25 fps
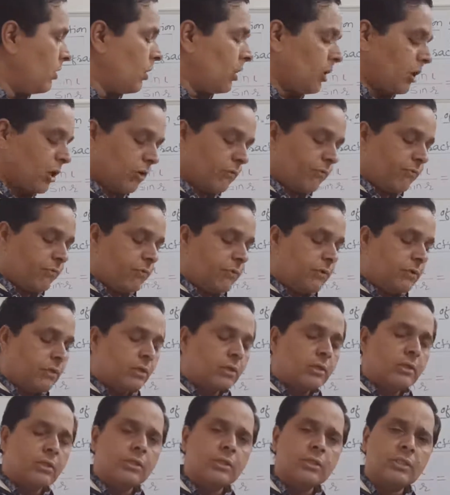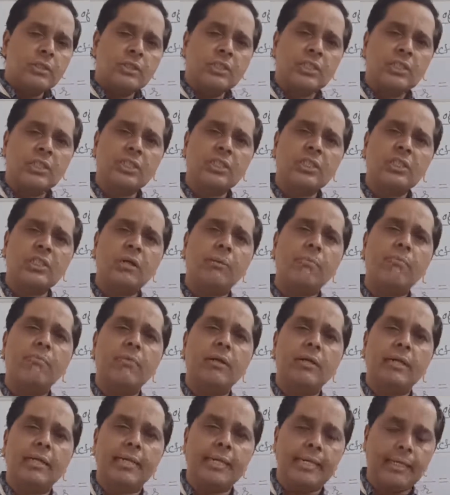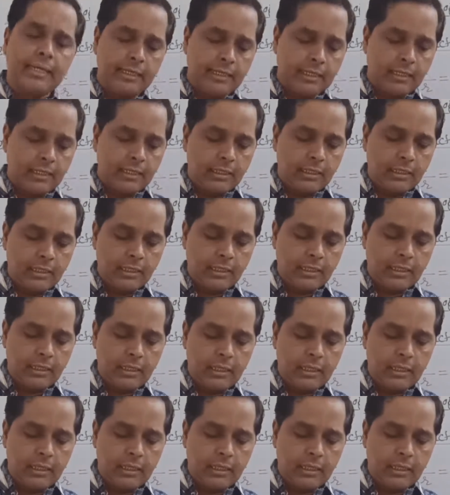of some material